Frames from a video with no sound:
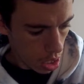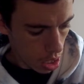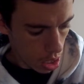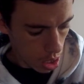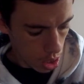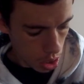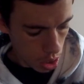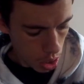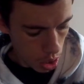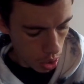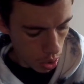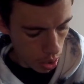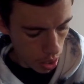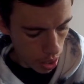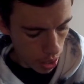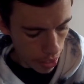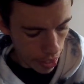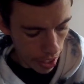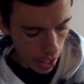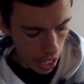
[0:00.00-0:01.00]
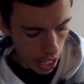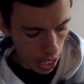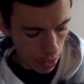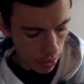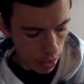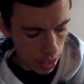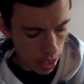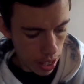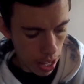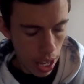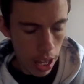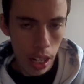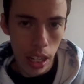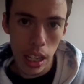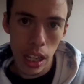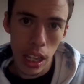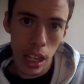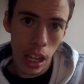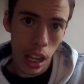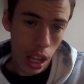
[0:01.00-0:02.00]
So that covers that,
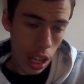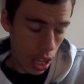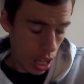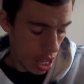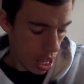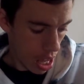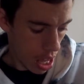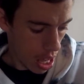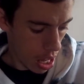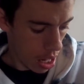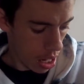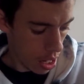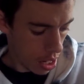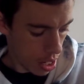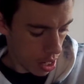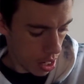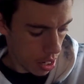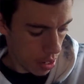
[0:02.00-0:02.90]
and